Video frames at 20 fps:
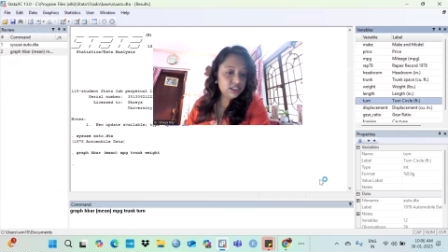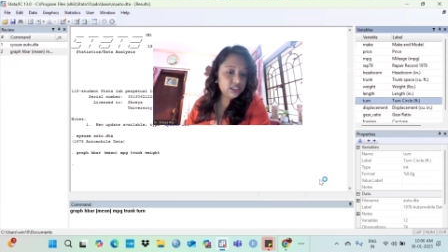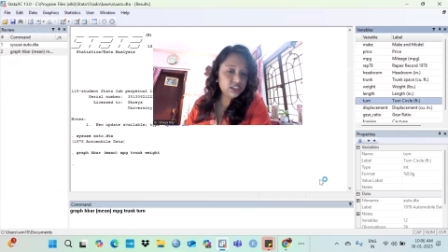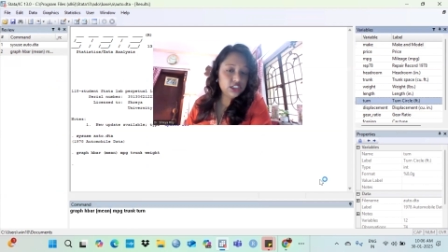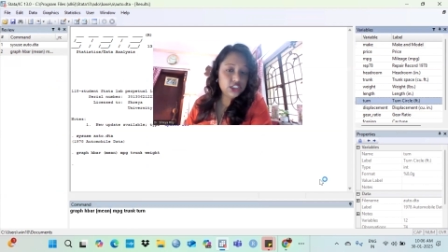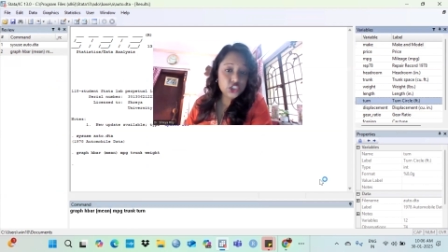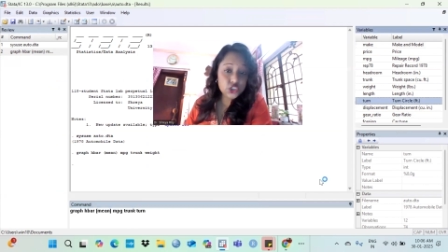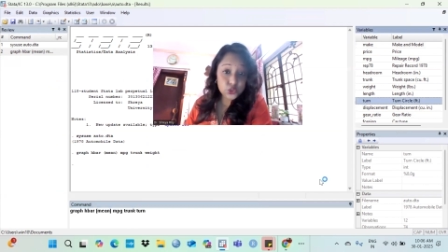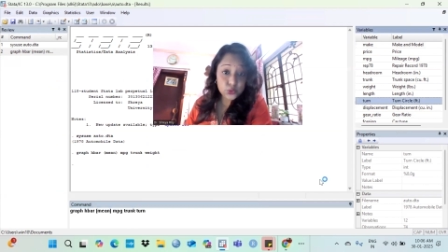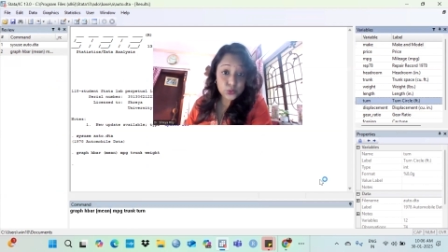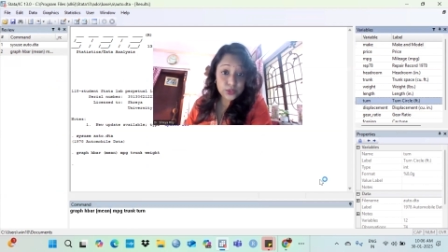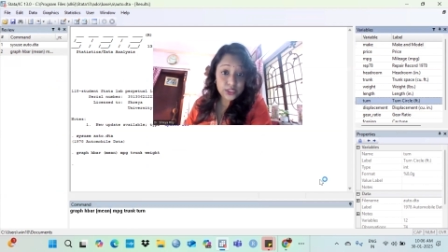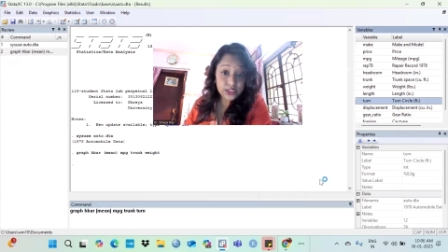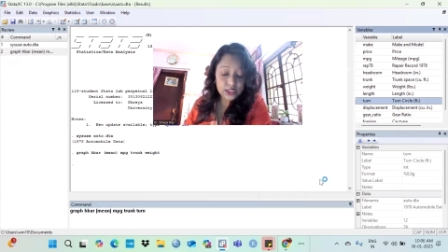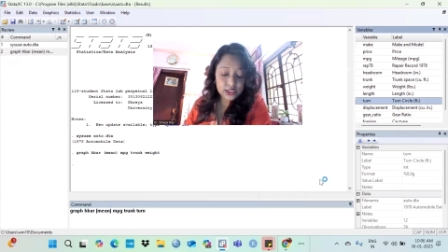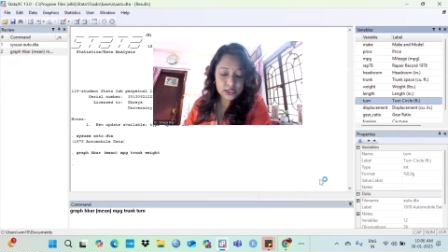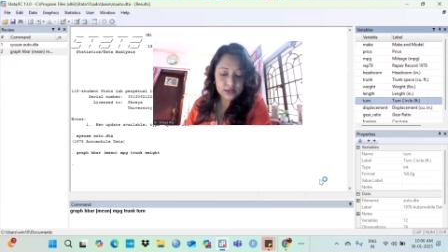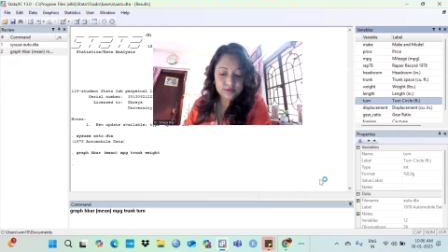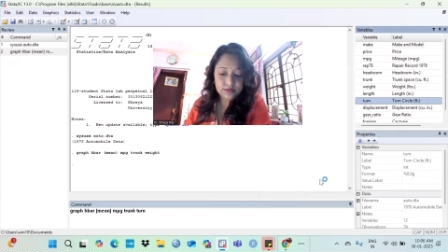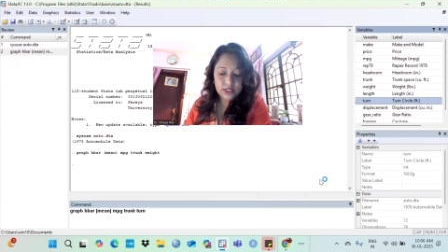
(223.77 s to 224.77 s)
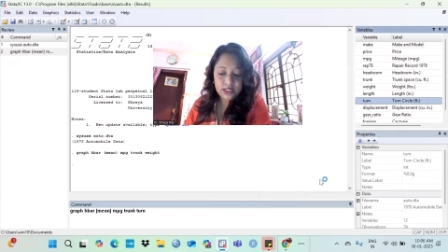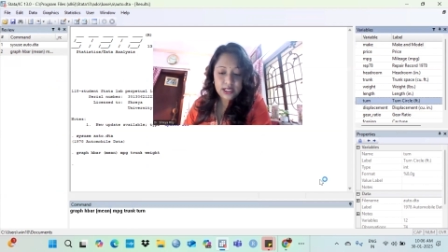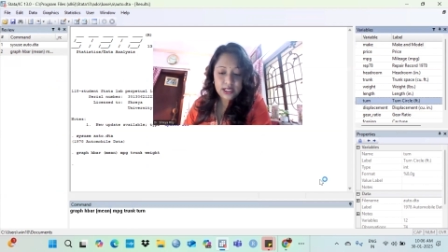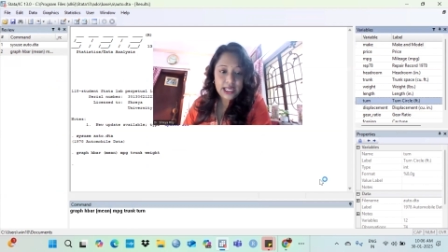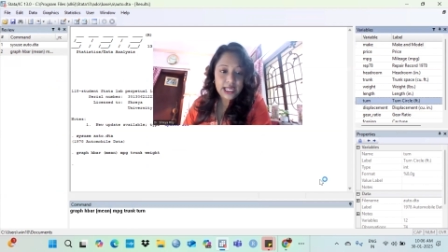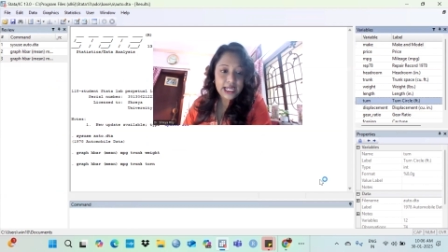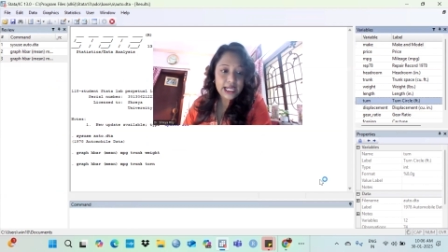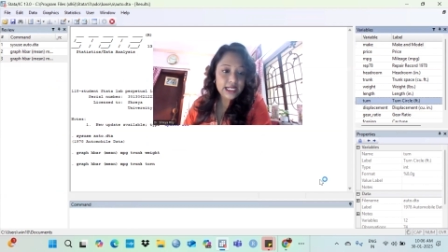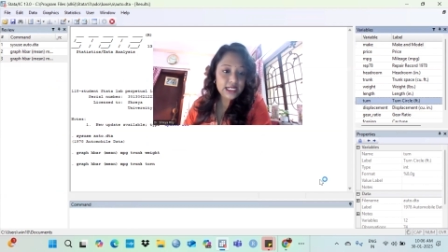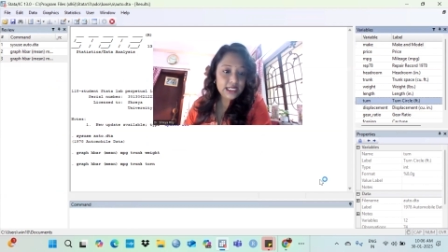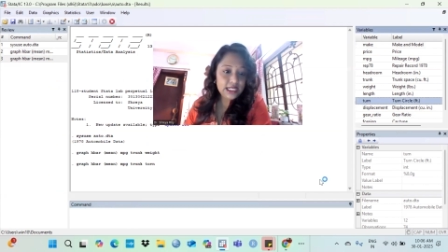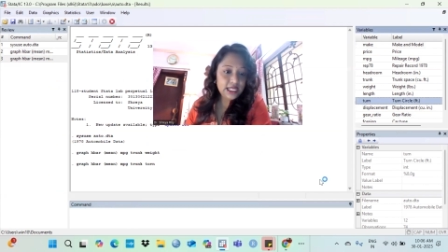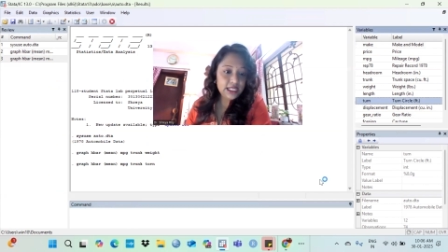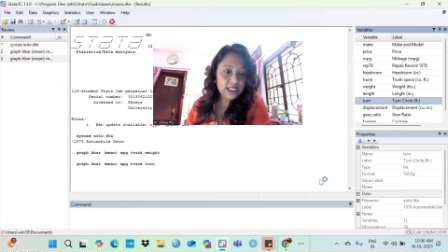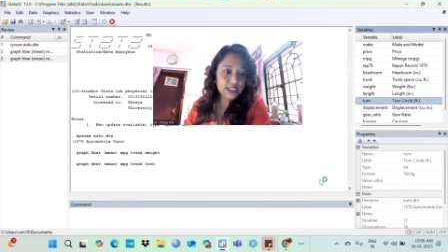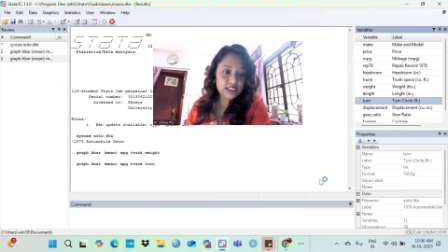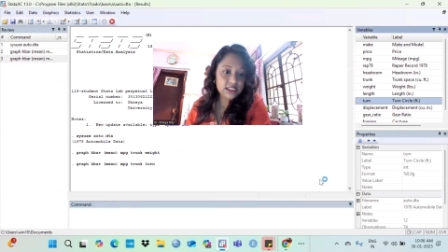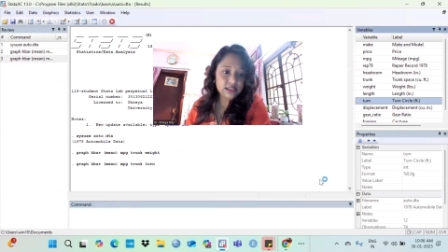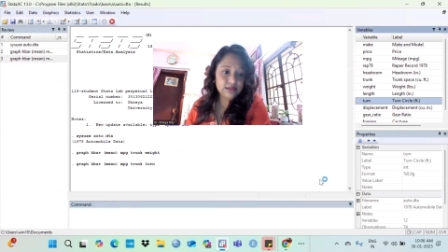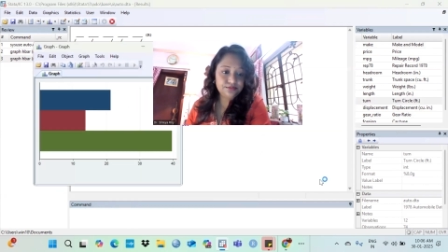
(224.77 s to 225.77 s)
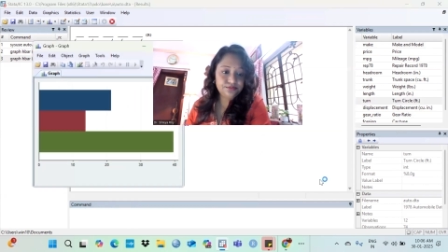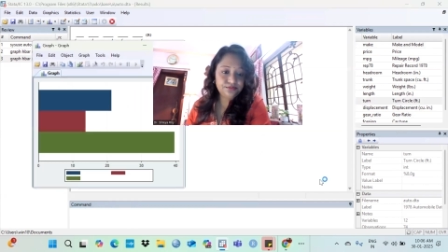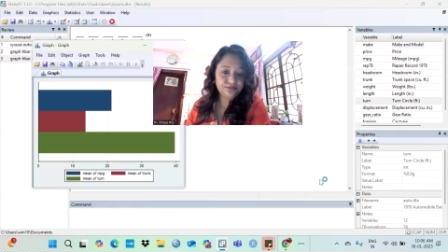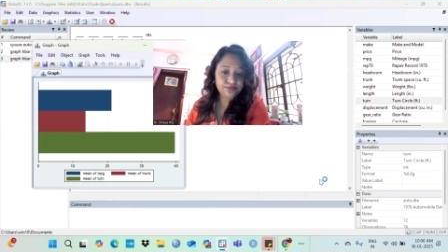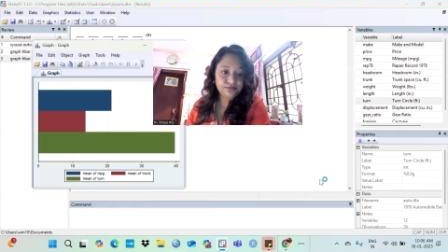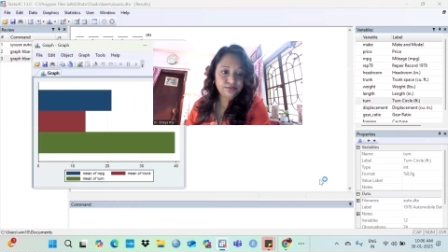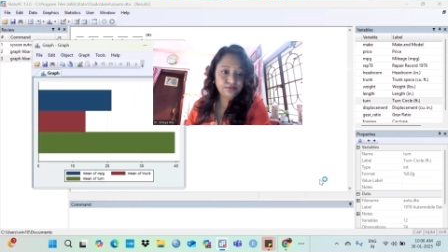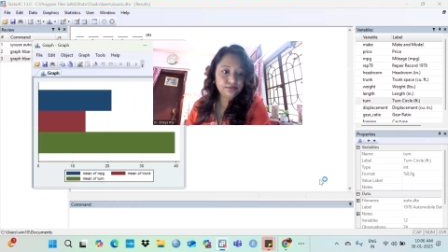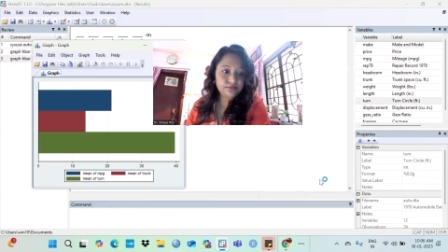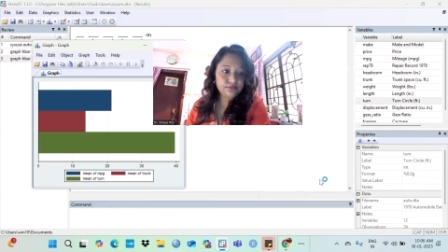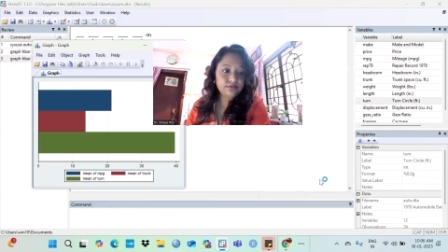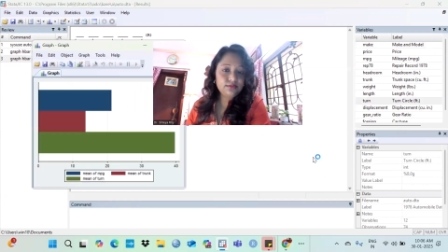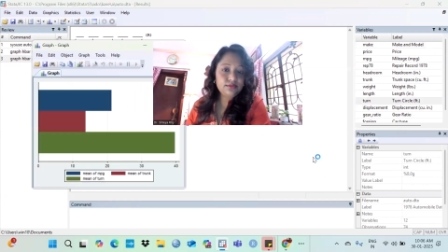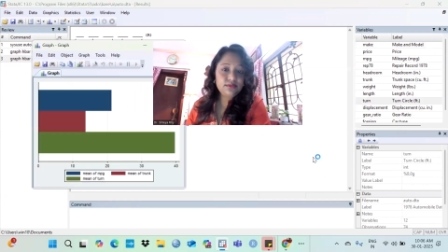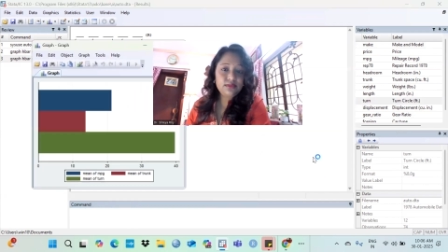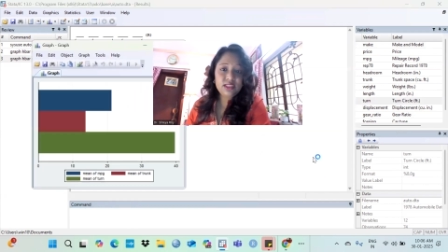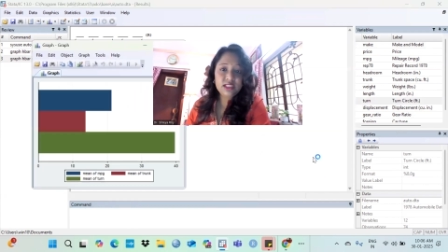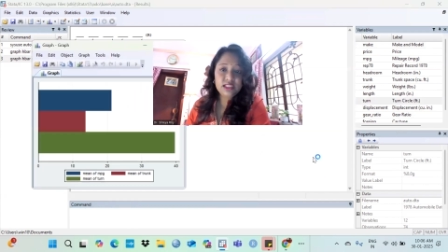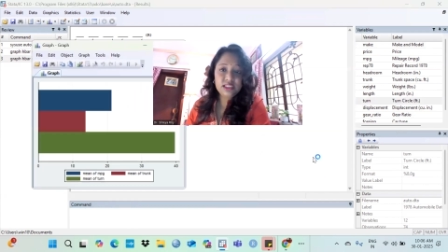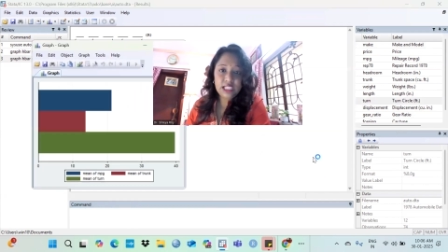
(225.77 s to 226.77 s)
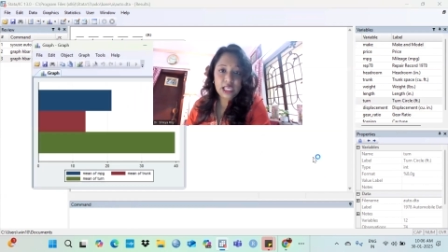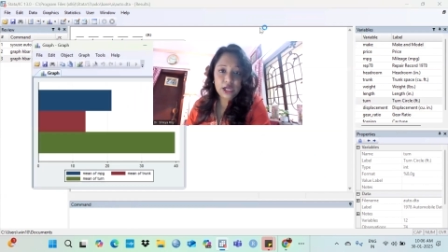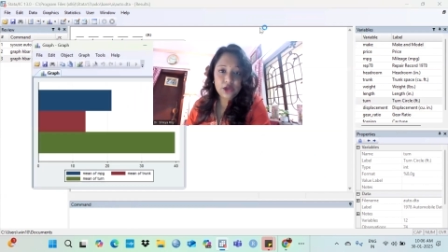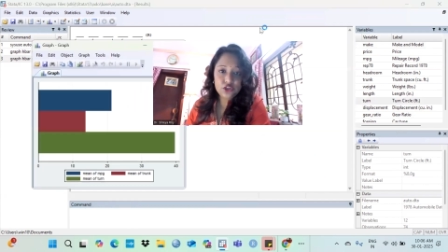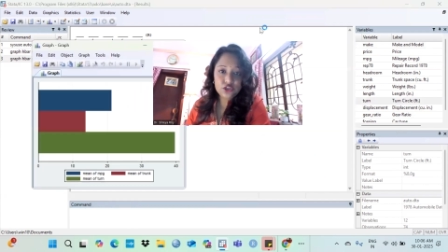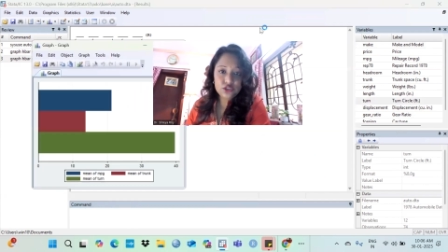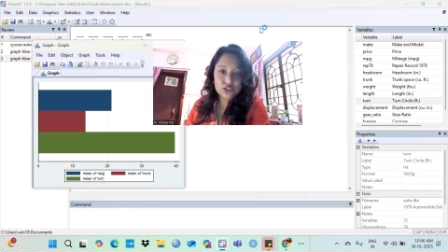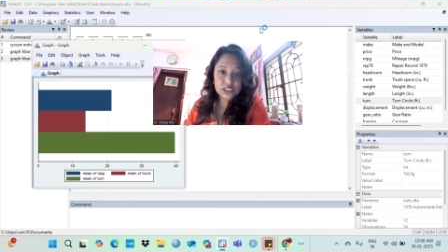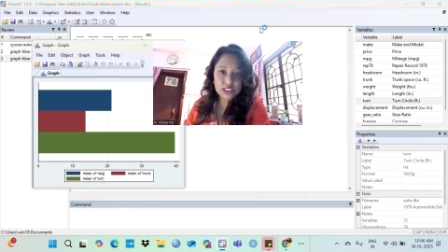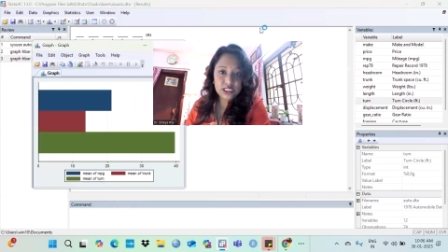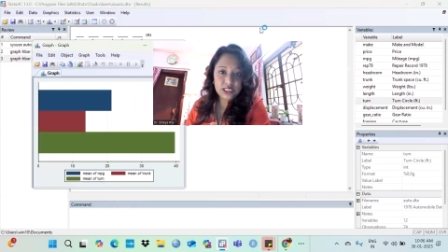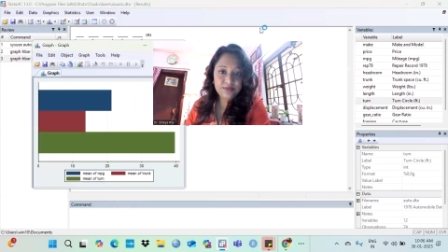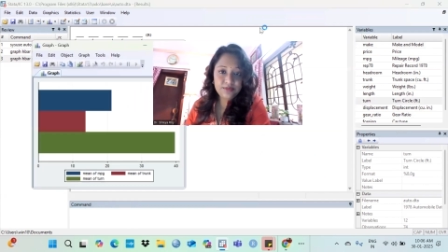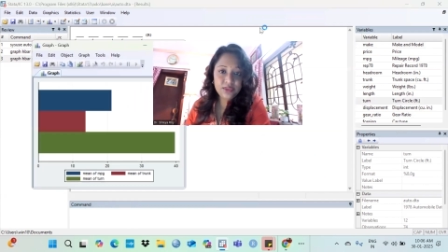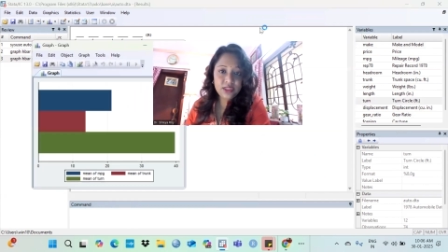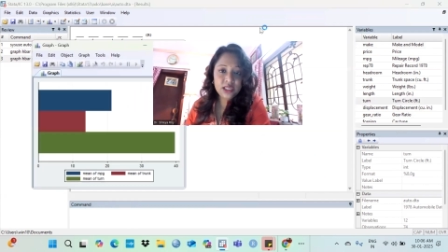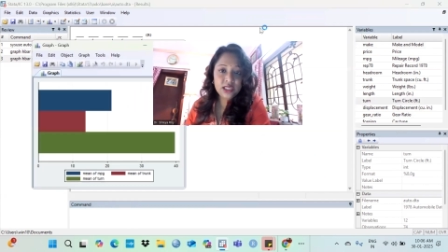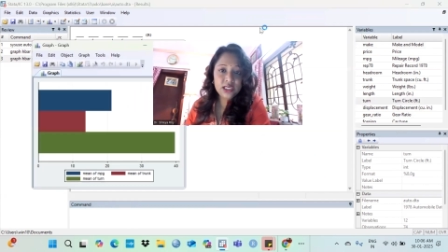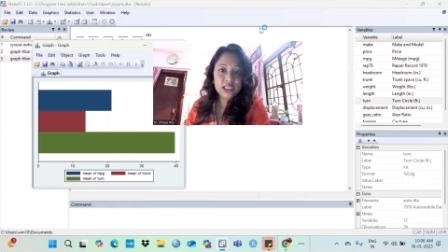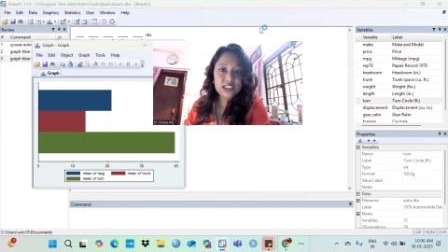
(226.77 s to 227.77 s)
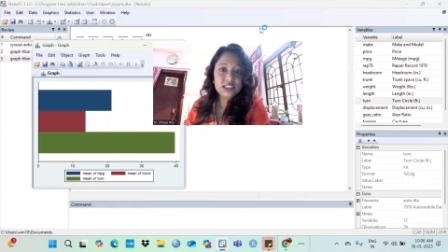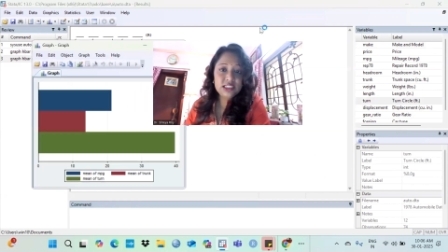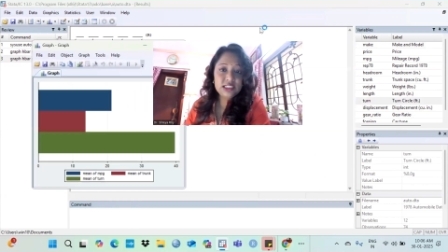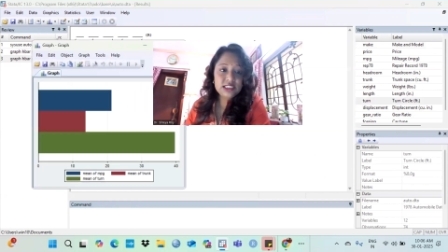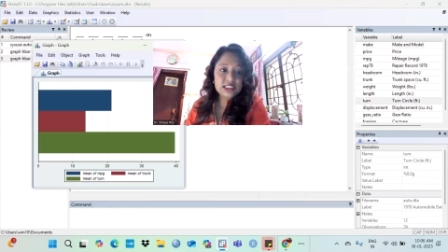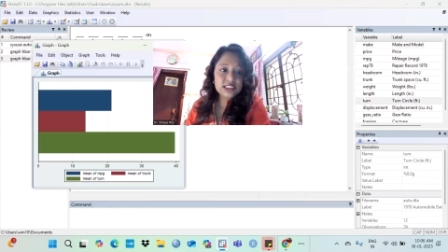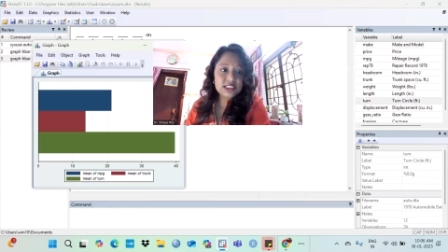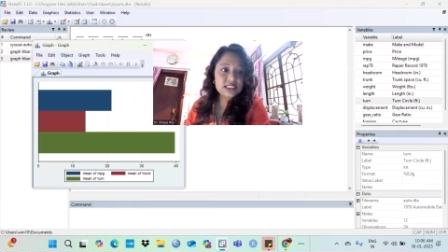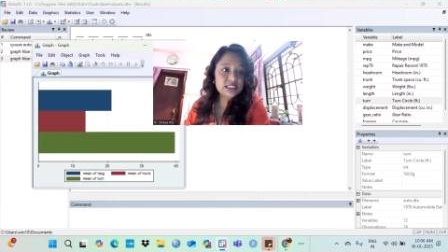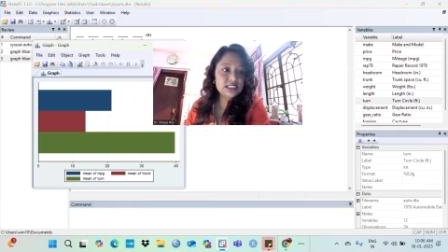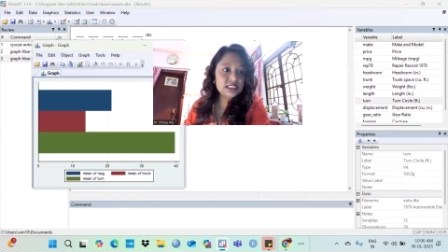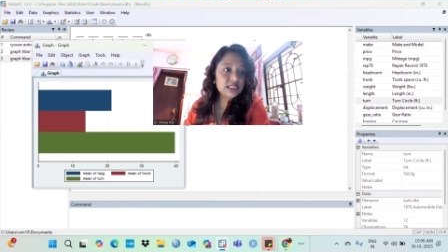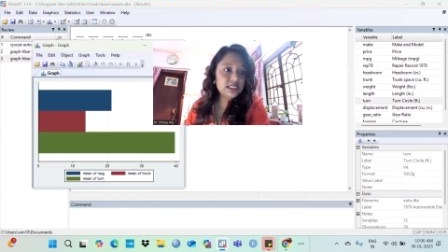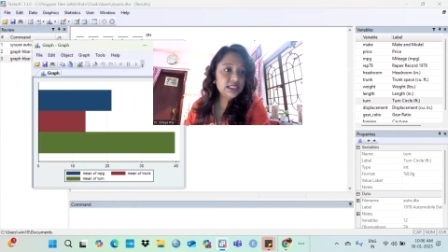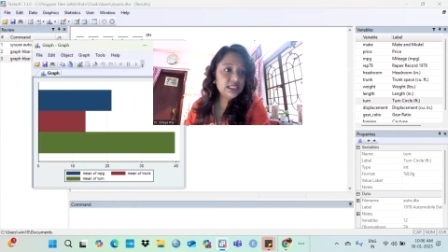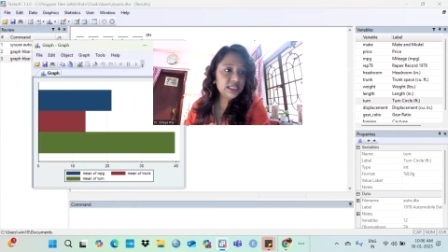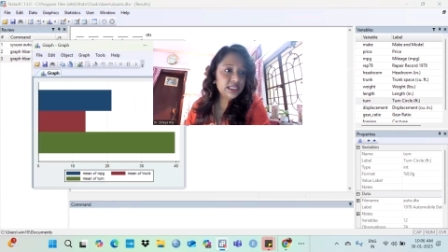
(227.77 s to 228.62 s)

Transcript: over here and enter. Now you see, this